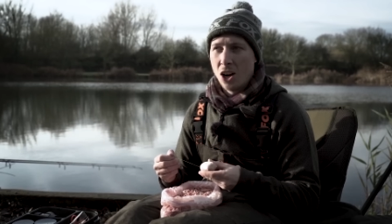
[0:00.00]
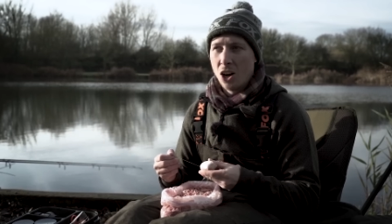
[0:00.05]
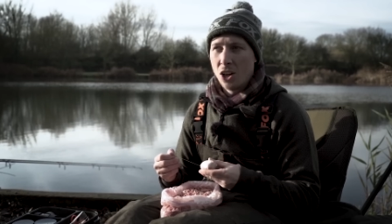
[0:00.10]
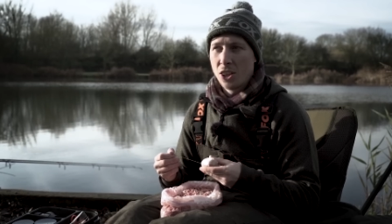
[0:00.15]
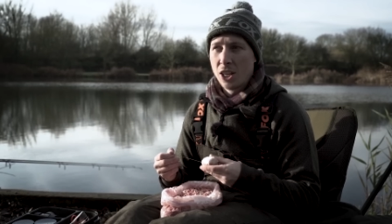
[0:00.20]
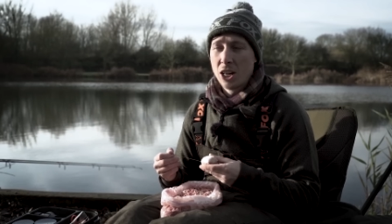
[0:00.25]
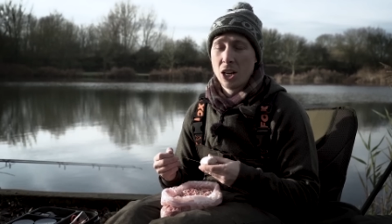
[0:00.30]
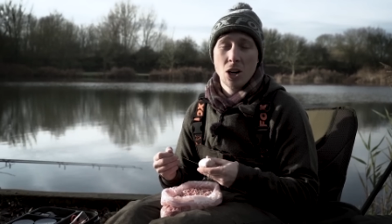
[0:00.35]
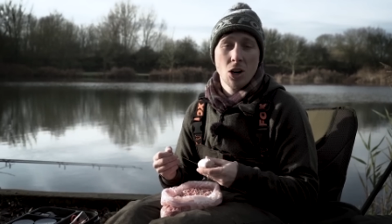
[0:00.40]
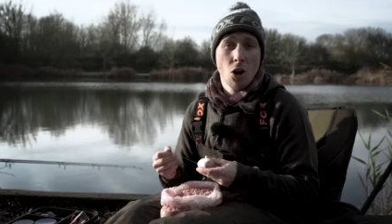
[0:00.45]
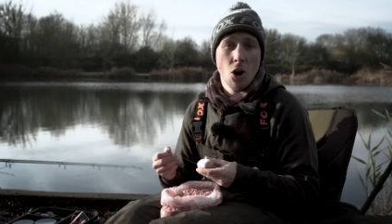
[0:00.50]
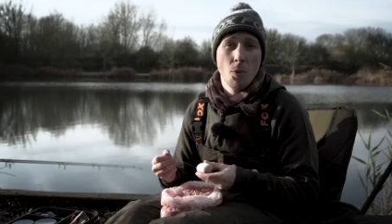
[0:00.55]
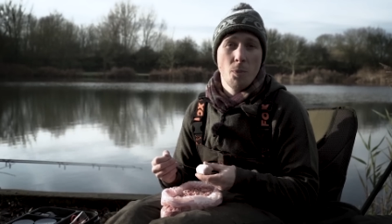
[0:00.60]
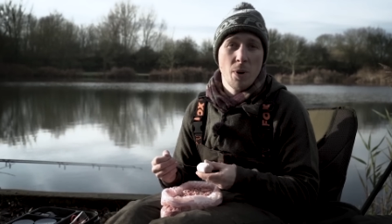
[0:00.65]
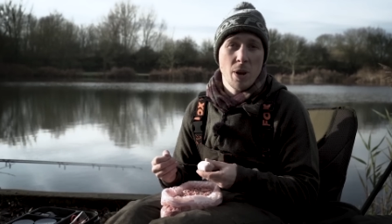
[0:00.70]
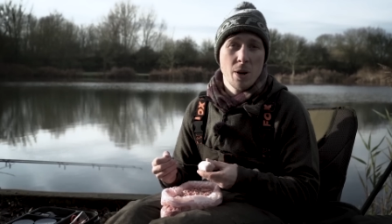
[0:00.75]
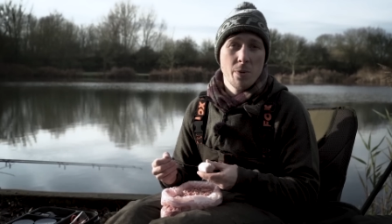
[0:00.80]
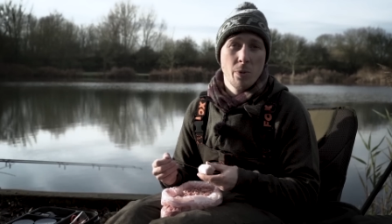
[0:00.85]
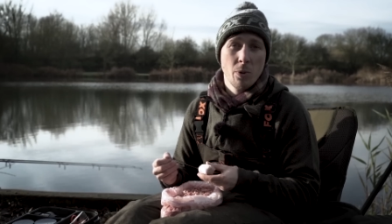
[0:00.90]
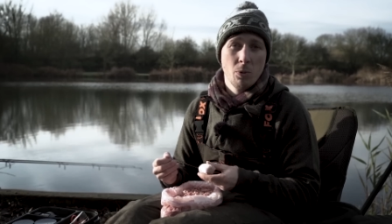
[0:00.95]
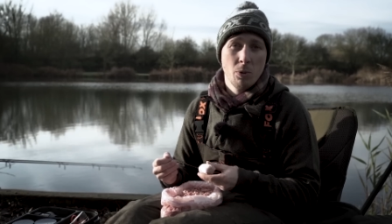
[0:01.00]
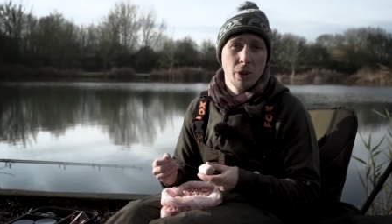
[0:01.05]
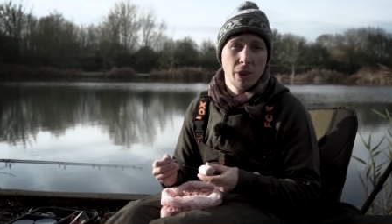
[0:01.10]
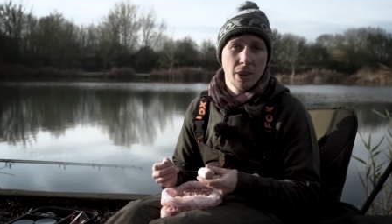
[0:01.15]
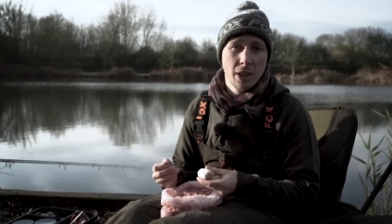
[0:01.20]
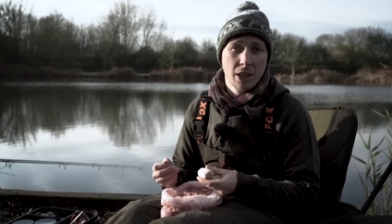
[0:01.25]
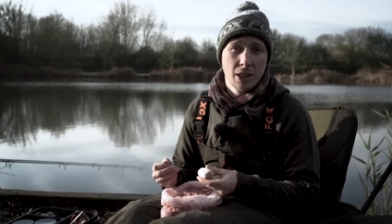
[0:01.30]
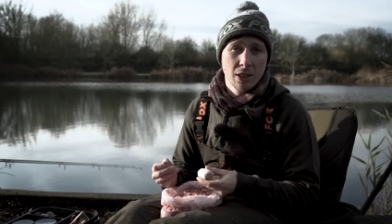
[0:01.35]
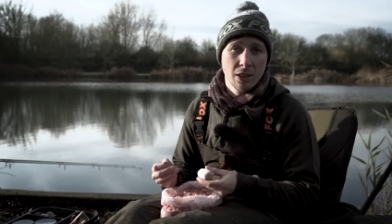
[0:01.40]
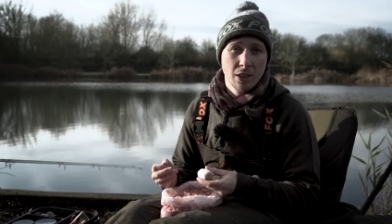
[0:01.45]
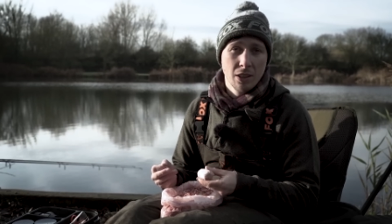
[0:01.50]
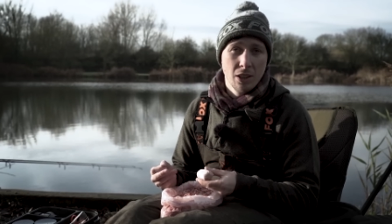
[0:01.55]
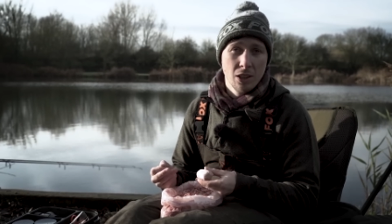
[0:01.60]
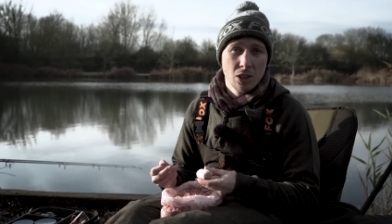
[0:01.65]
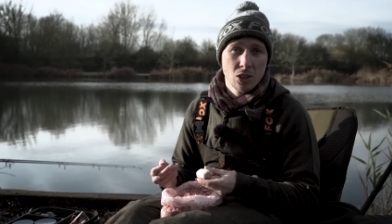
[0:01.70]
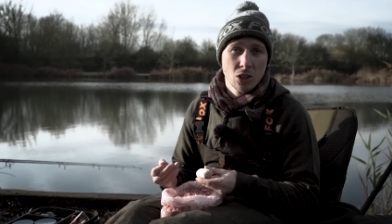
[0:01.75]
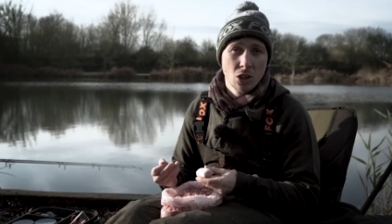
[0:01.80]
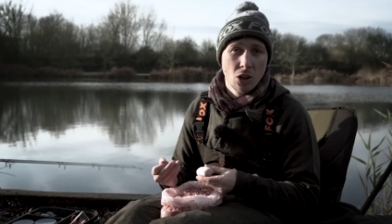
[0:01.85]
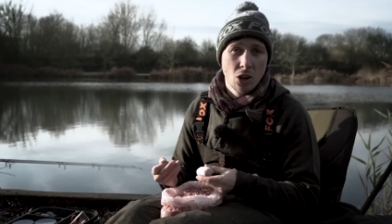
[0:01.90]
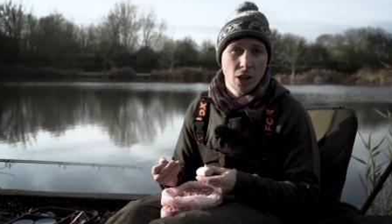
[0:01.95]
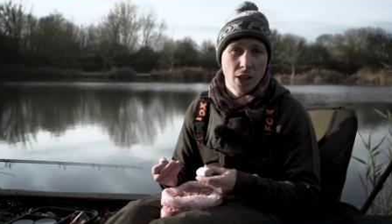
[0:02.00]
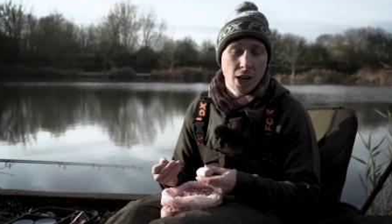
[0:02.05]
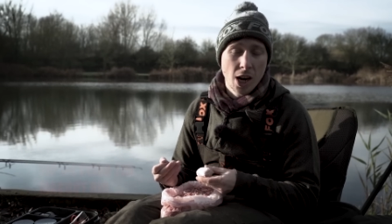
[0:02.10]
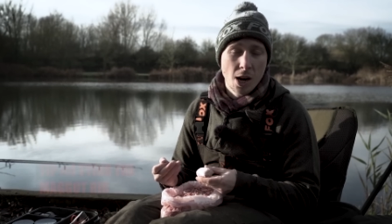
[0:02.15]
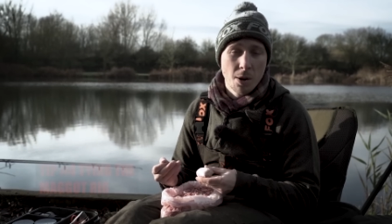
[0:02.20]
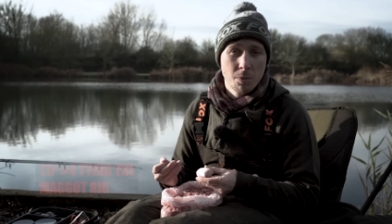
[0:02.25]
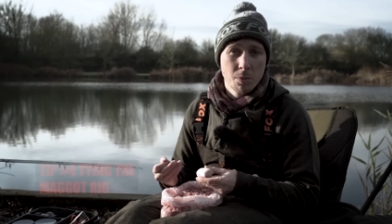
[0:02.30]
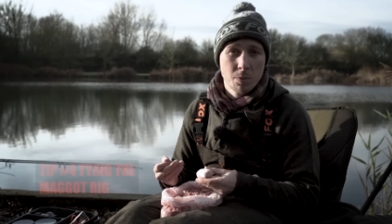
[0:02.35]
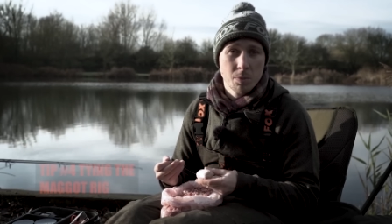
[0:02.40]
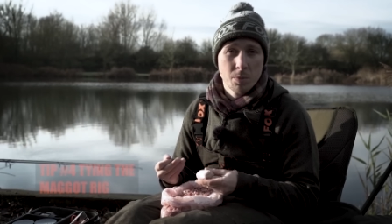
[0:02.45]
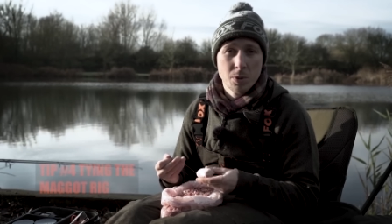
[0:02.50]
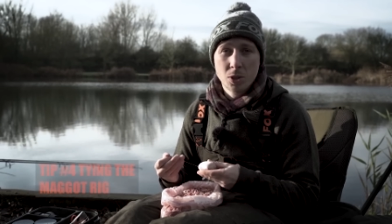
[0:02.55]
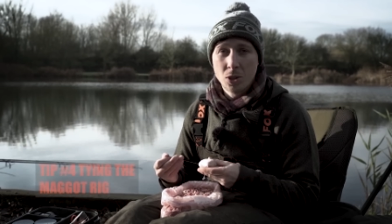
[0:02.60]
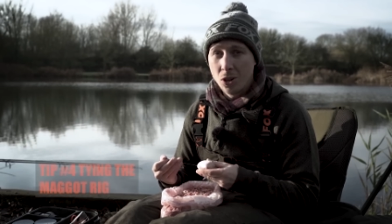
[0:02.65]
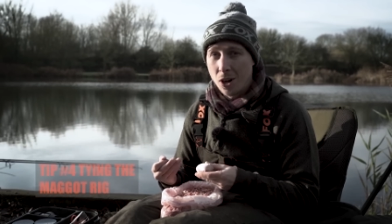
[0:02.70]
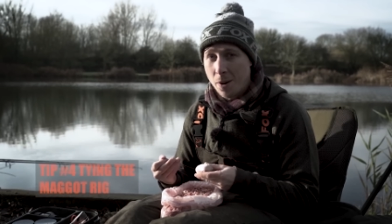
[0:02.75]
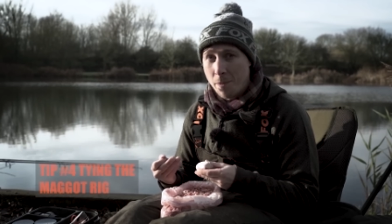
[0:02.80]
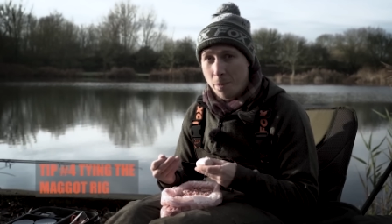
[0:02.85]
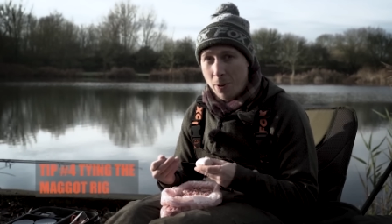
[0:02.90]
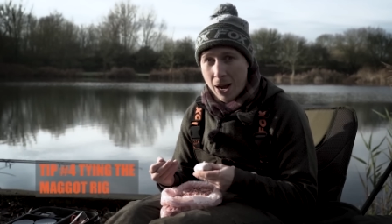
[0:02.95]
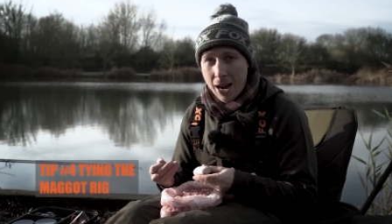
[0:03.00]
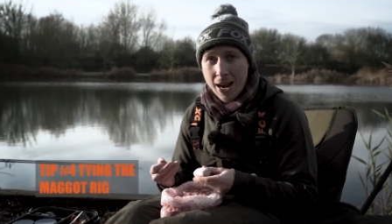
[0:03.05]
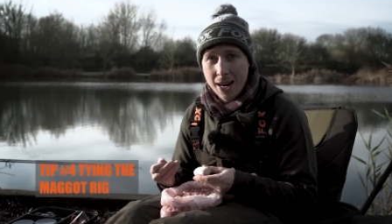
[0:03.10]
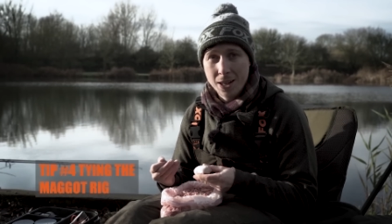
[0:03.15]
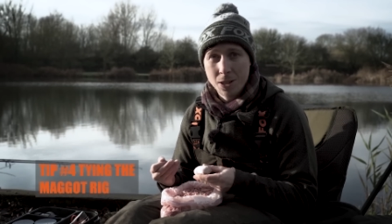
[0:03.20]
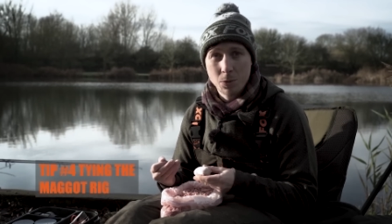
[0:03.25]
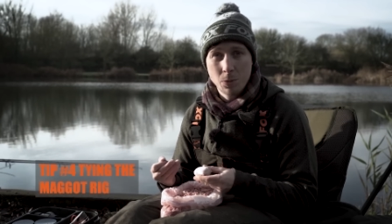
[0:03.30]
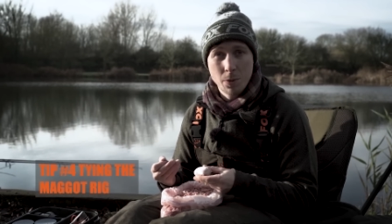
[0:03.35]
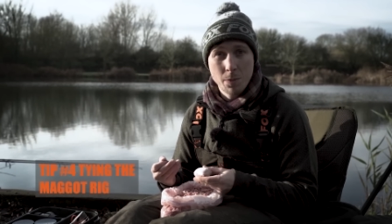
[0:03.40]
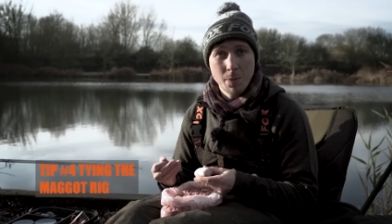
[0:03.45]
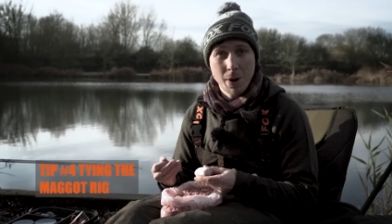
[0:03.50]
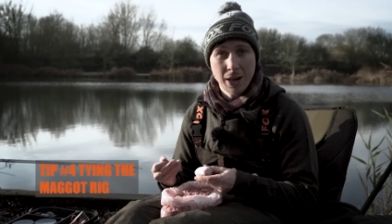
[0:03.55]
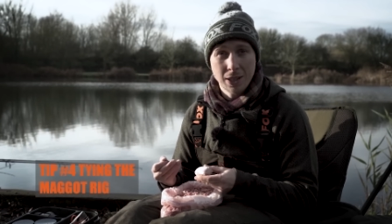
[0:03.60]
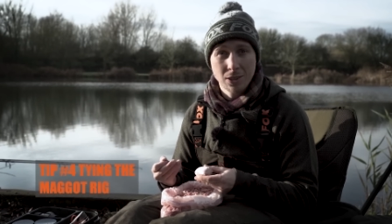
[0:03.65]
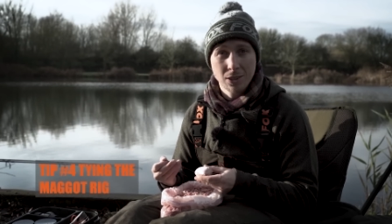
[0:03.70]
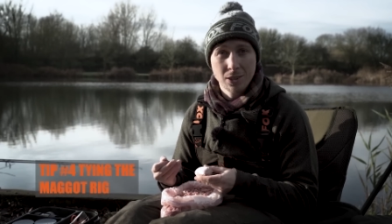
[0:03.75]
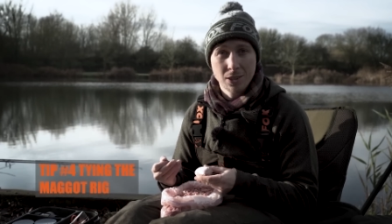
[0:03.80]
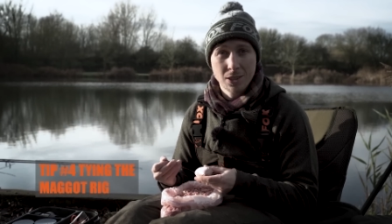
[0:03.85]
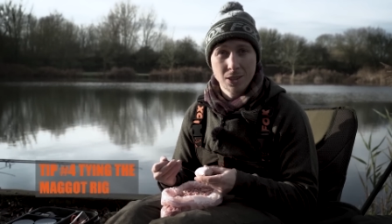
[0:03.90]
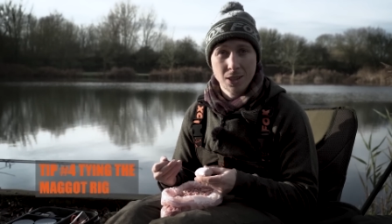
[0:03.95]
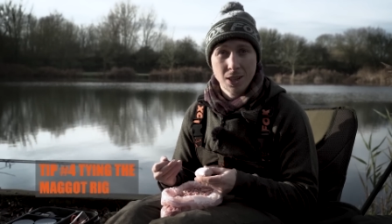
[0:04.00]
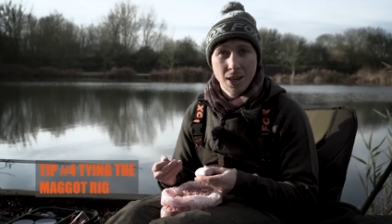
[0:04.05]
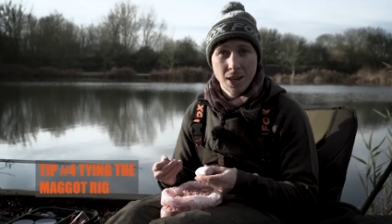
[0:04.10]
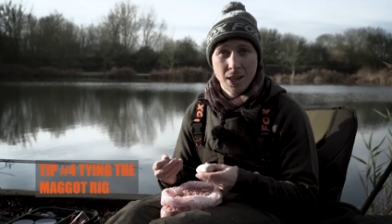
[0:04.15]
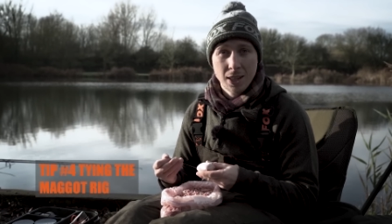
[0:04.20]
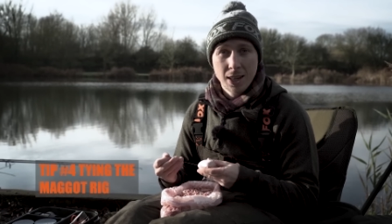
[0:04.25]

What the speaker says: I think a lot of people would think that tying up solid bags with maggots